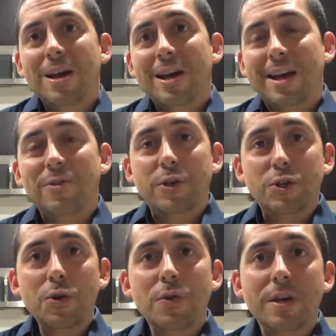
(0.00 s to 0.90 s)
And the
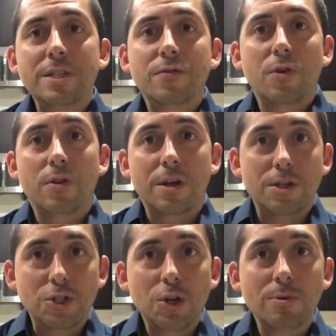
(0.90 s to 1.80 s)
truth is, for the
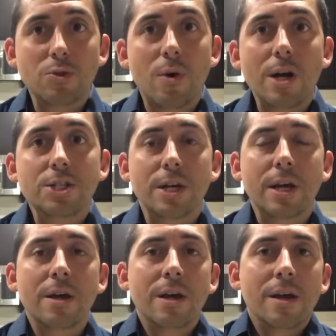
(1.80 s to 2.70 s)
consumers
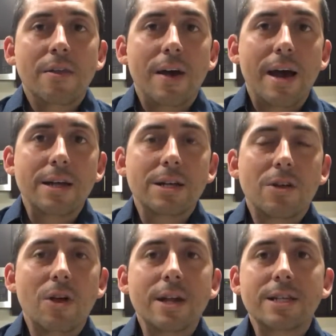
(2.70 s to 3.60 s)
watching, that a
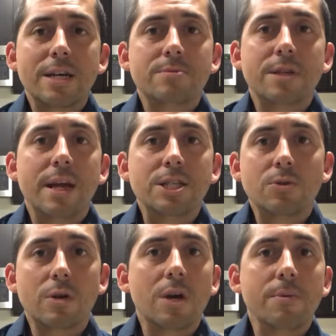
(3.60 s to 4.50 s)
lot of times an
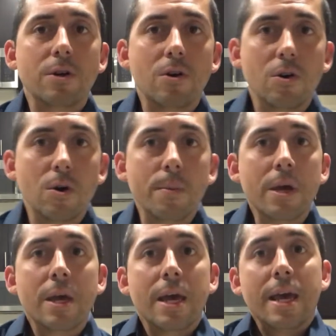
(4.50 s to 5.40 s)
agent will come in your home,
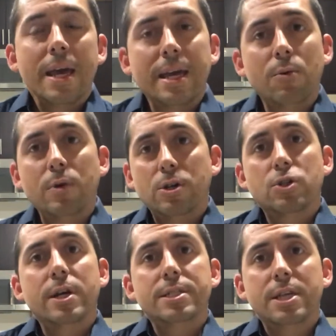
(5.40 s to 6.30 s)
and when you're
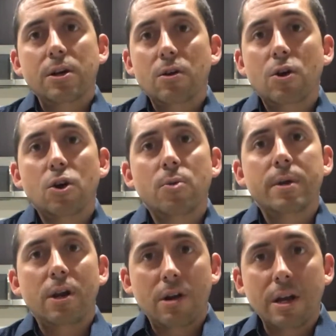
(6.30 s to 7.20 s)
trying to sell your home
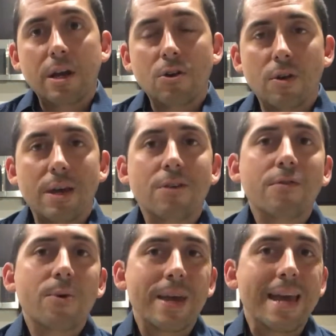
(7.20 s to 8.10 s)
and you're
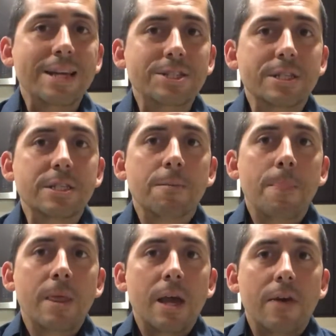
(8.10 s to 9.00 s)
interviewing agents,
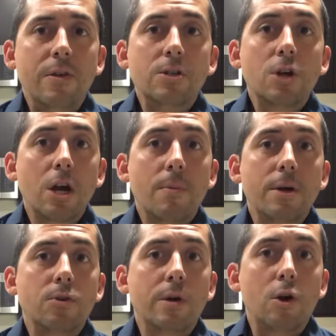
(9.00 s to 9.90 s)
and they'll talk
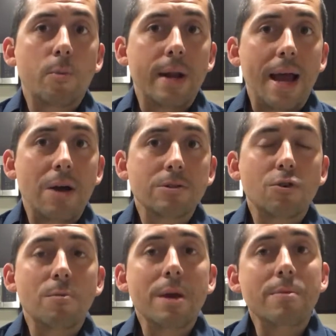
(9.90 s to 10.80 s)
about doing an open house,
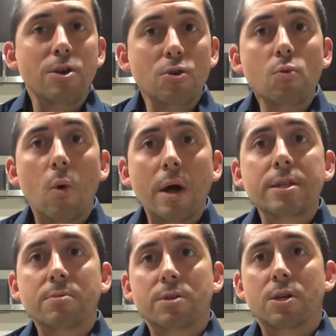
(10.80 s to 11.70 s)
or maybe you
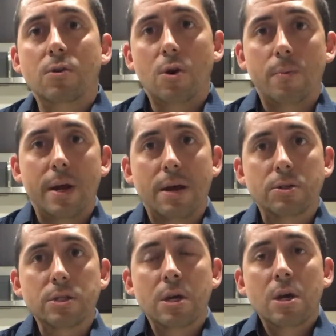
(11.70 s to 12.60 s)
want them to do an open
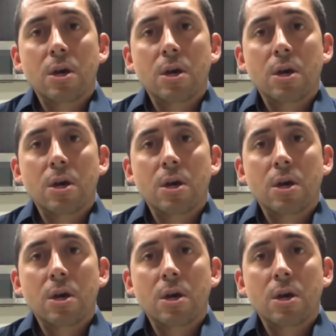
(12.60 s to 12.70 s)
house.